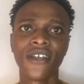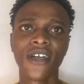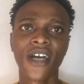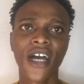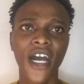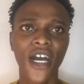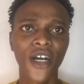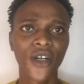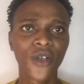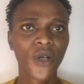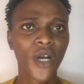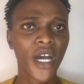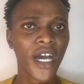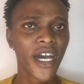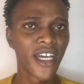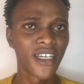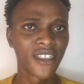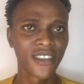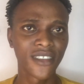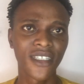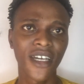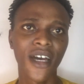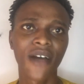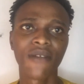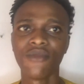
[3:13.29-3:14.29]
how I
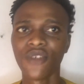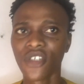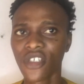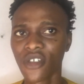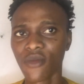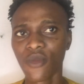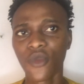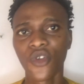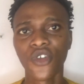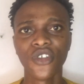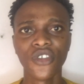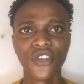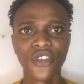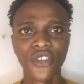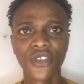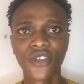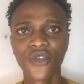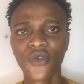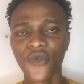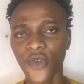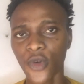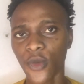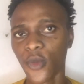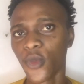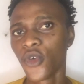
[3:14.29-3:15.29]
start making money
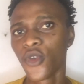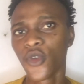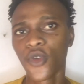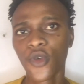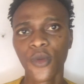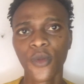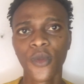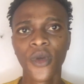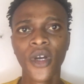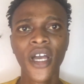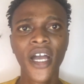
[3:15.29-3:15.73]
from home,